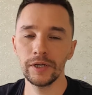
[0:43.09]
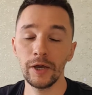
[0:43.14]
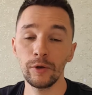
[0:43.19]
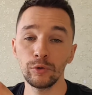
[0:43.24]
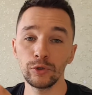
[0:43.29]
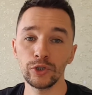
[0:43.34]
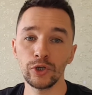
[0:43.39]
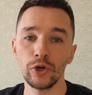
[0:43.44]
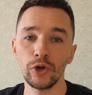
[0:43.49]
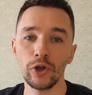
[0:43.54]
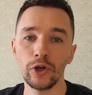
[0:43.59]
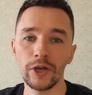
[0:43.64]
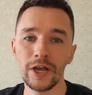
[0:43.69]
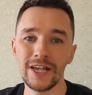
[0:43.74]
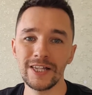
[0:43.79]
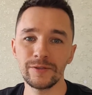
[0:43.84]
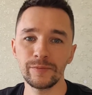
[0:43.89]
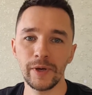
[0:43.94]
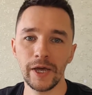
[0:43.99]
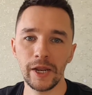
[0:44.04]
Hey, what's going on,
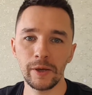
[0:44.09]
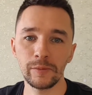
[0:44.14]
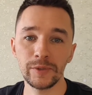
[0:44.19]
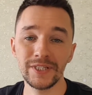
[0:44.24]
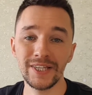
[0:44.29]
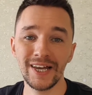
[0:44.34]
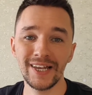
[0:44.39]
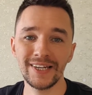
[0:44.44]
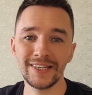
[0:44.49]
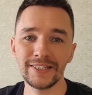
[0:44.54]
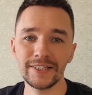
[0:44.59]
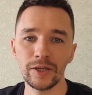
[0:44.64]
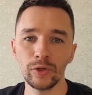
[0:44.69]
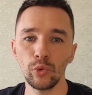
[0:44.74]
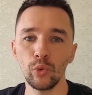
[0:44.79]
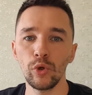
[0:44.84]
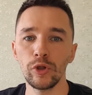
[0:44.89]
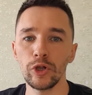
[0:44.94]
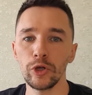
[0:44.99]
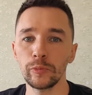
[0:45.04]
guys? My name is Alex and
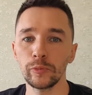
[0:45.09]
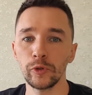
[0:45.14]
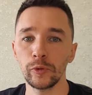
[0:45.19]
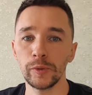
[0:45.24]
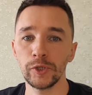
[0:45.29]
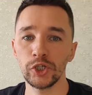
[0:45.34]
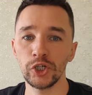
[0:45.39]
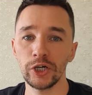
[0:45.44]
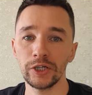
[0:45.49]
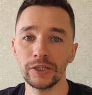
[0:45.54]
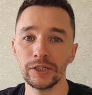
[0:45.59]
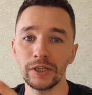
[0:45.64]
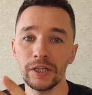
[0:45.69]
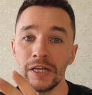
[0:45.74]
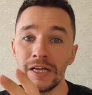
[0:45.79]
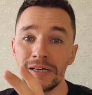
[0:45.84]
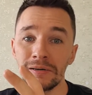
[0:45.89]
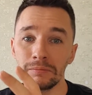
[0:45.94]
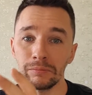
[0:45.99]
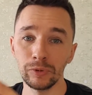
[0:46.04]
welcome to my
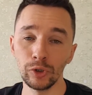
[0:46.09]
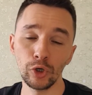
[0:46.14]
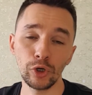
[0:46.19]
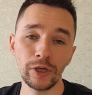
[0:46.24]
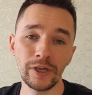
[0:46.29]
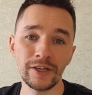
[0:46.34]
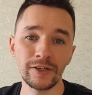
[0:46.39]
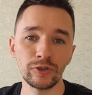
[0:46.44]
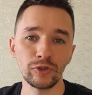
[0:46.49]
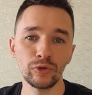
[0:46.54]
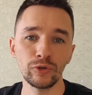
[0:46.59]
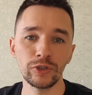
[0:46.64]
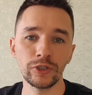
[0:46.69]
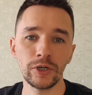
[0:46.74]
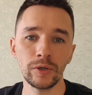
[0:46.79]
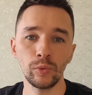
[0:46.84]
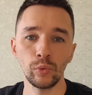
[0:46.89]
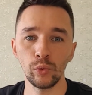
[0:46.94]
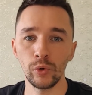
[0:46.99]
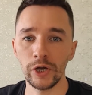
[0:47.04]
channel Blogging is
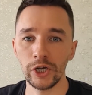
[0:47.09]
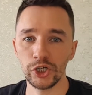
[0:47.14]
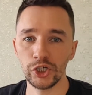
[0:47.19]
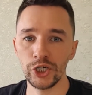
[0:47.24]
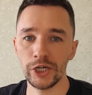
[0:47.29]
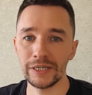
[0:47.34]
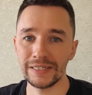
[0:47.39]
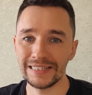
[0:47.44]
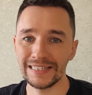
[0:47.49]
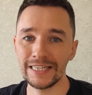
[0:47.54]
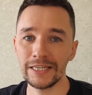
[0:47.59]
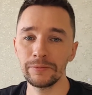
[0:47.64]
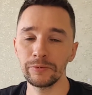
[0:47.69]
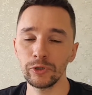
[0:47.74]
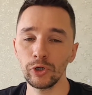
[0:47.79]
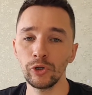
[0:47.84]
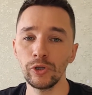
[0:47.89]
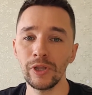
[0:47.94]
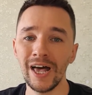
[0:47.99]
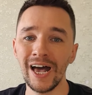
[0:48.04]
Awesome, where I share
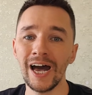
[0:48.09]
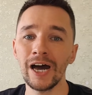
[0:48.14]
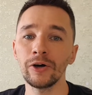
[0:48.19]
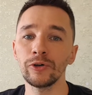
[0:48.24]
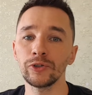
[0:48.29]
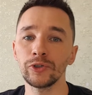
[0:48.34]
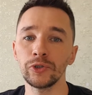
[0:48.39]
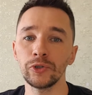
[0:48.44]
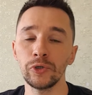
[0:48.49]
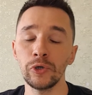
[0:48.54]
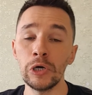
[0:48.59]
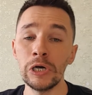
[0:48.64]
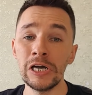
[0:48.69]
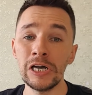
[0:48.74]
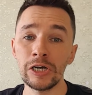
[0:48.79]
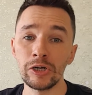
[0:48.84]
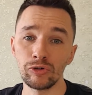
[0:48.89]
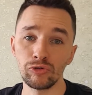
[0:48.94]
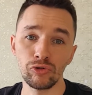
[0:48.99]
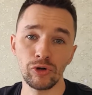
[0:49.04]
tips on how to
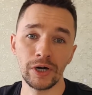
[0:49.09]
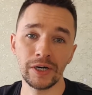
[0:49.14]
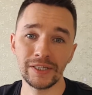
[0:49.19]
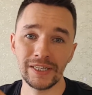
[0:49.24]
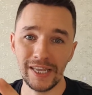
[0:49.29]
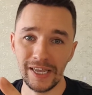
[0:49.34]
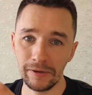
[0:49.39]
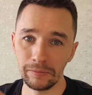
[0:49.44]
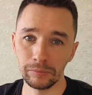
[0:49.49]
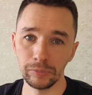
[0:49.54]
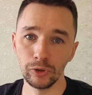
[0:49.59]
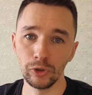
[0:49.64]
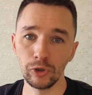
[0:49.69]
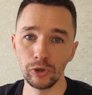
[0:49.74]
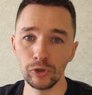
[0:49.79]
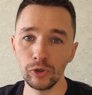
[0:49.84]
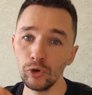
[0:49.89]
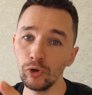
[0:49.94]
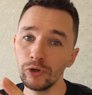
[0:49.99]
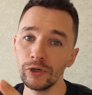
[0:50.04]
run a
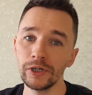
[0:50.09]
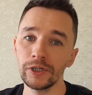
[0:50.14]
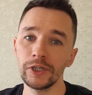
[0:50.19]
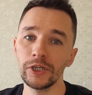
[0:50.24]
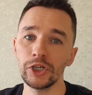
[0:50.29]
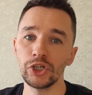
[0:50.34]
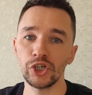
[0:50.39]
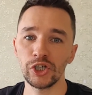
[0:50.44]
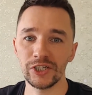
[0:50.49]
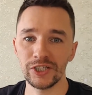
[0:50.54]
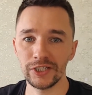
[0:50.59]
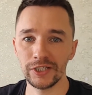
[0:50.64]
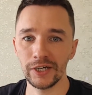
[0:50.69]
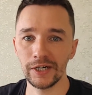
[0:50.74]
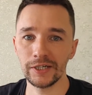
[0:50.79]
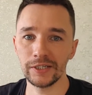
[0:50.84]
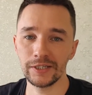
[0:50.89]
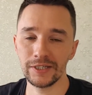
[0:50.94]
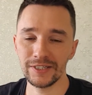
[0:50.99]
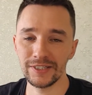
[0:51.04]
blog or a niche
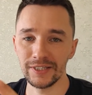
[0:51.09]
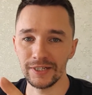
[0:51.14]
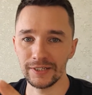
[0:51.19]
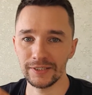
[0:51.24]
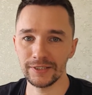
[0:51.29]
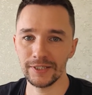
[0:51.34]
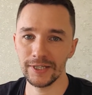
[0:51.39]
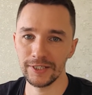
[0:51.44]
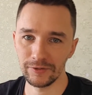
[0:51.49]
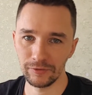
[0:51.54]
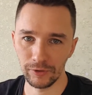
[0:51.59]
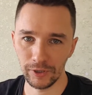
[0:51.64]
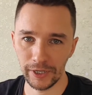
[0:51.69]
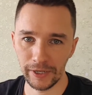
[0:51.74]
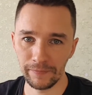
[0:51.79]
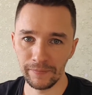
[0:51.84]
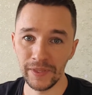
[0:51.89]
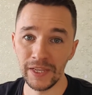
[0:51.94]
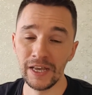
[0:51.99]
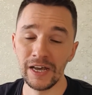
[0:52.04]
site successfully.